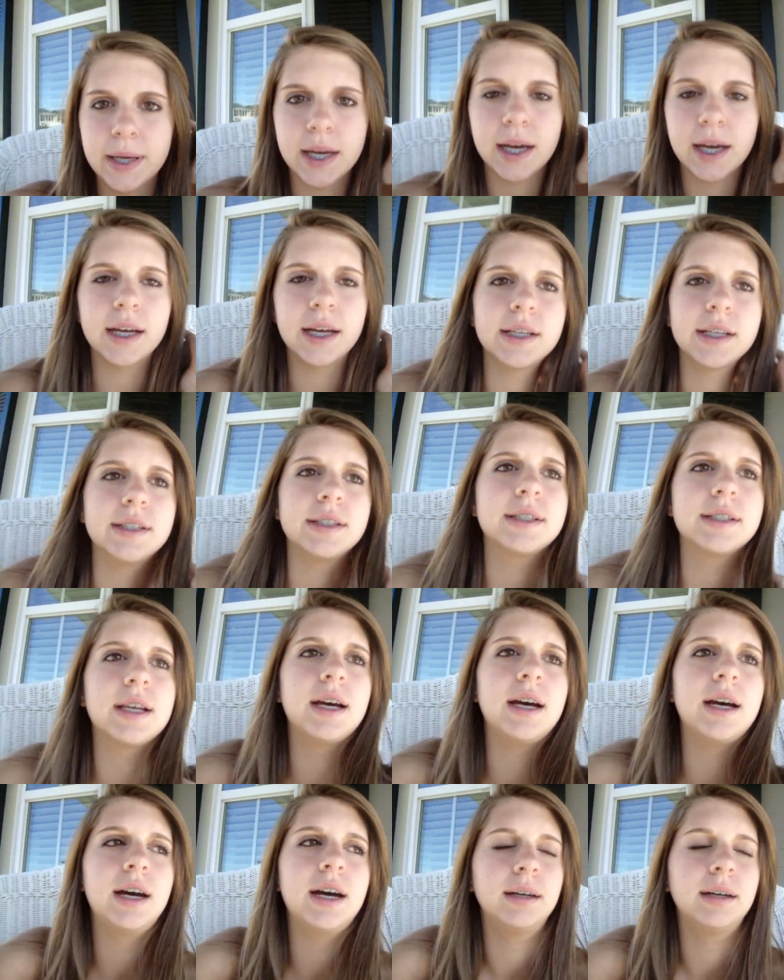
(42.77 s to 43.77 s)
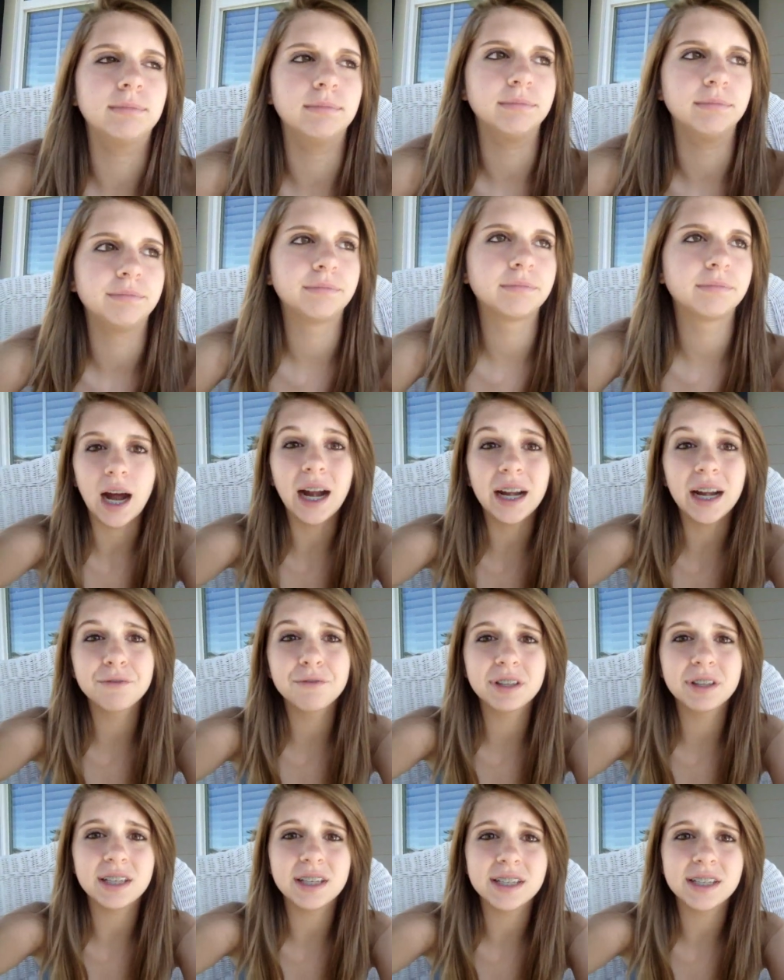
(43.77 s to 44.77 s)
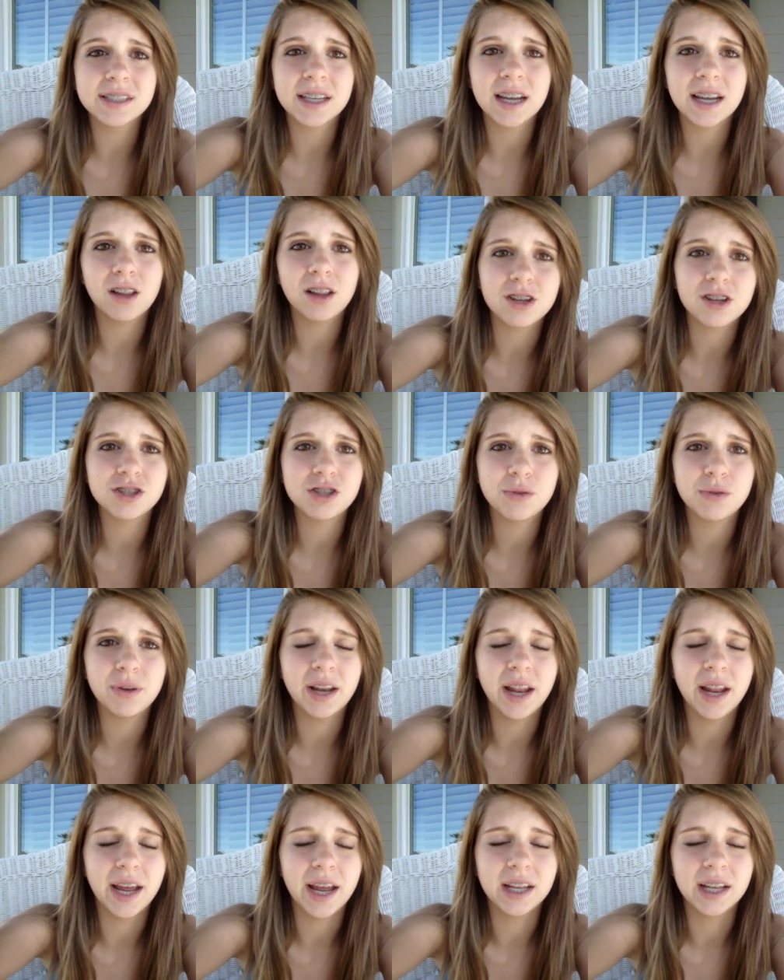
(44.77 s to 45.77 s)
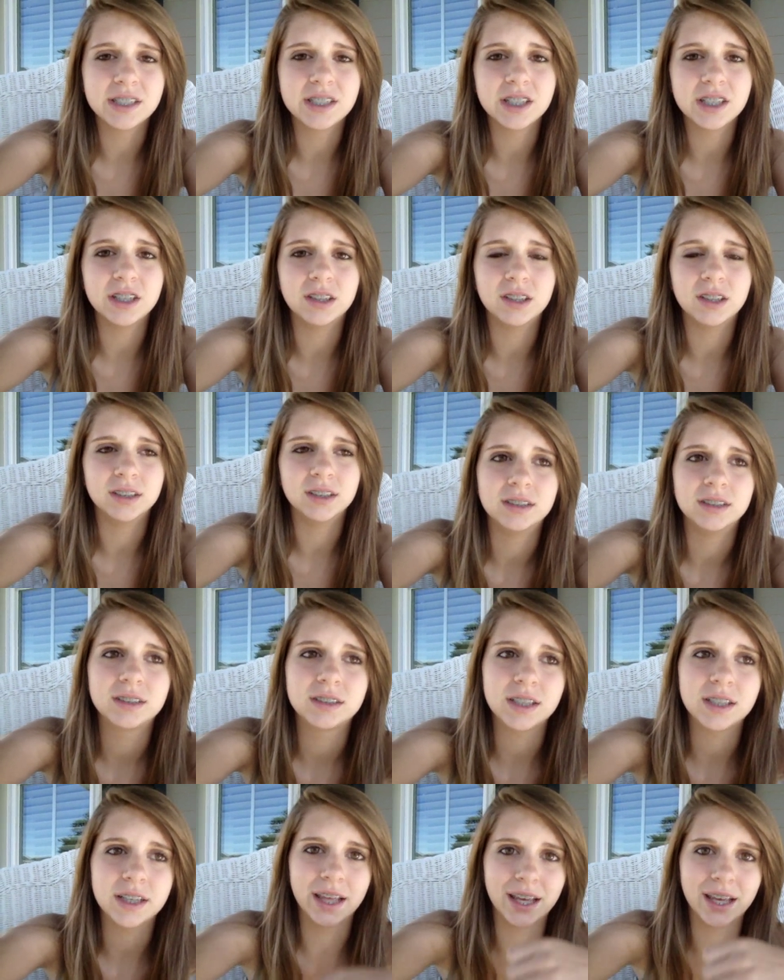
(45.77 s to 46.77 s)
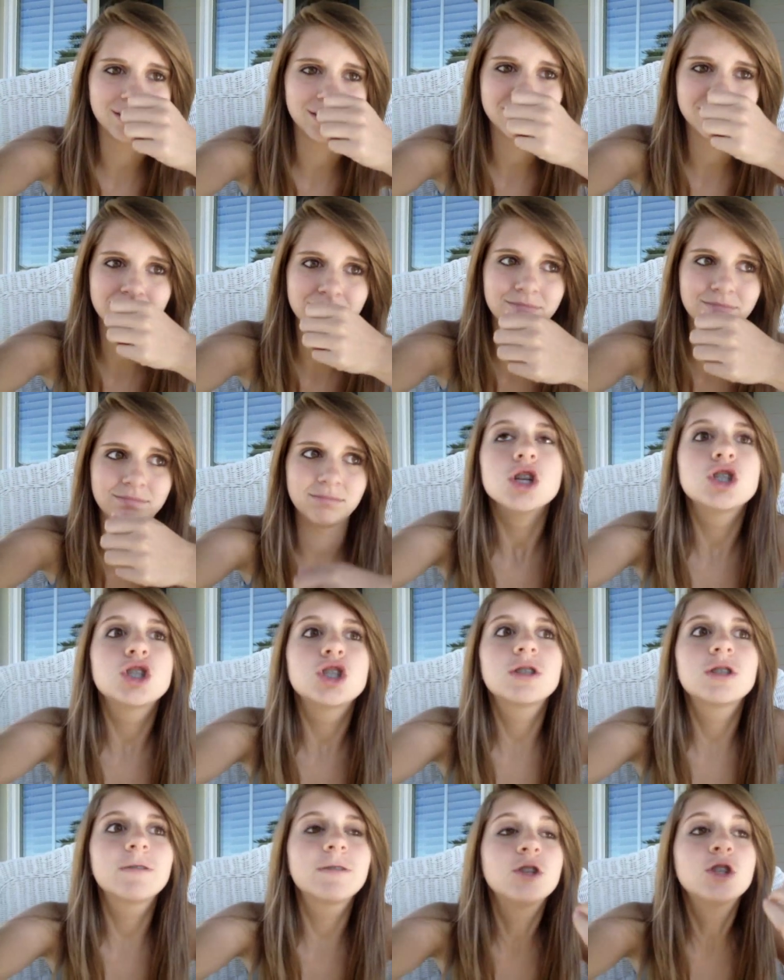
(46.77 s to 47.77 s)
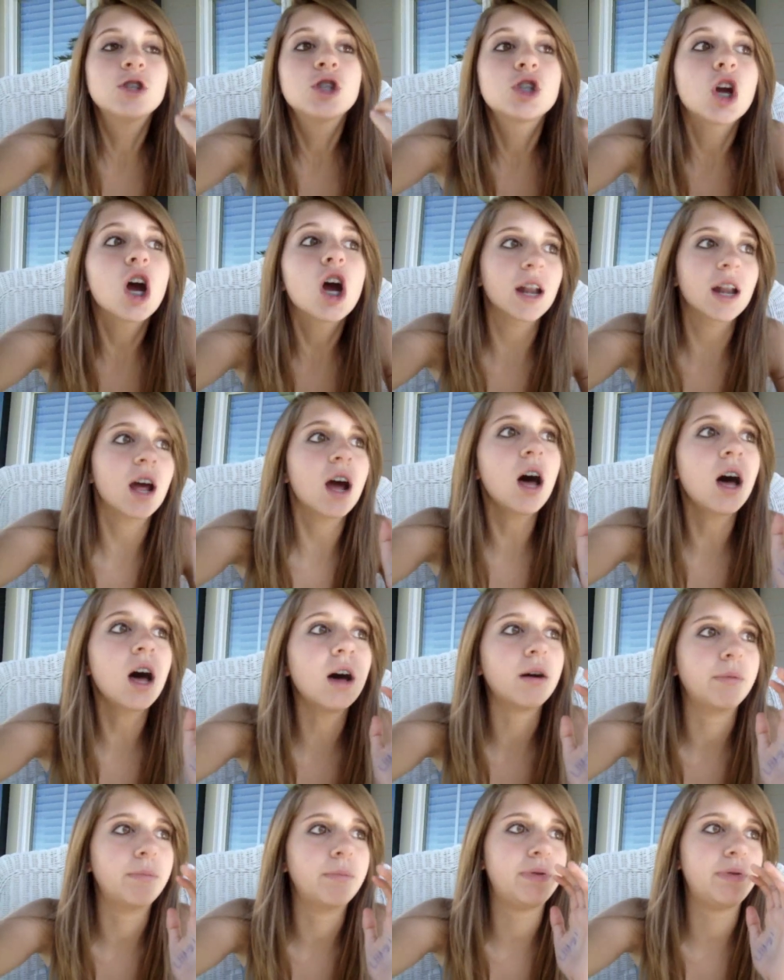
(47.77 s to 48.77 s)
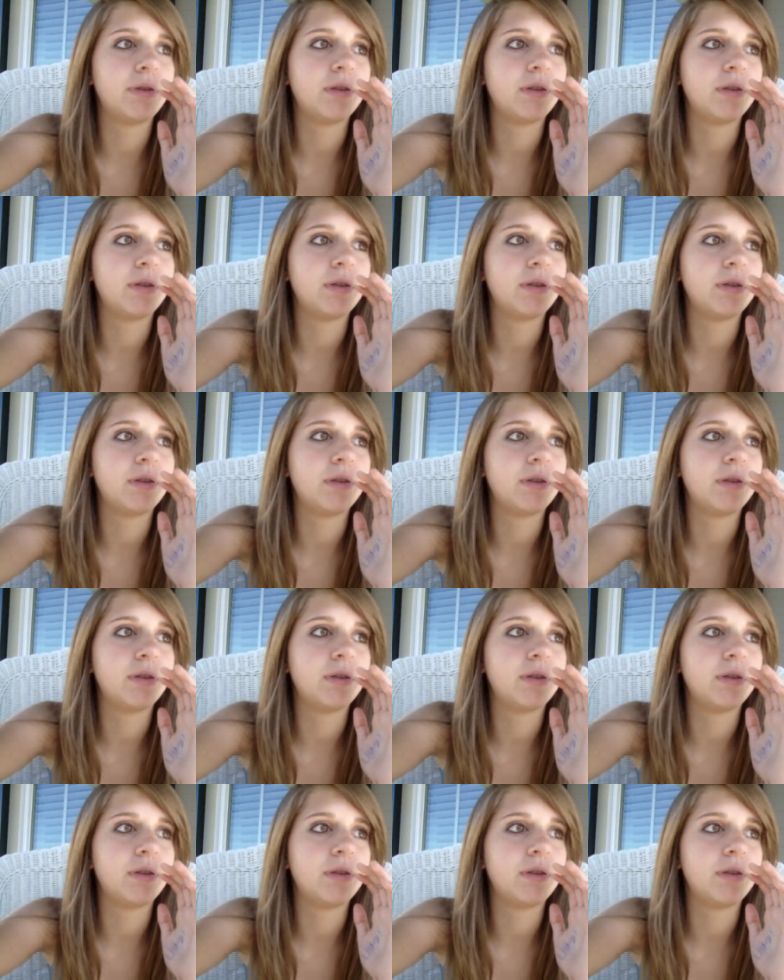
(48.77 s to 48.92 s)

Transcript: because, um, I didn't realize I had a lot to do today until today. Sh shut up!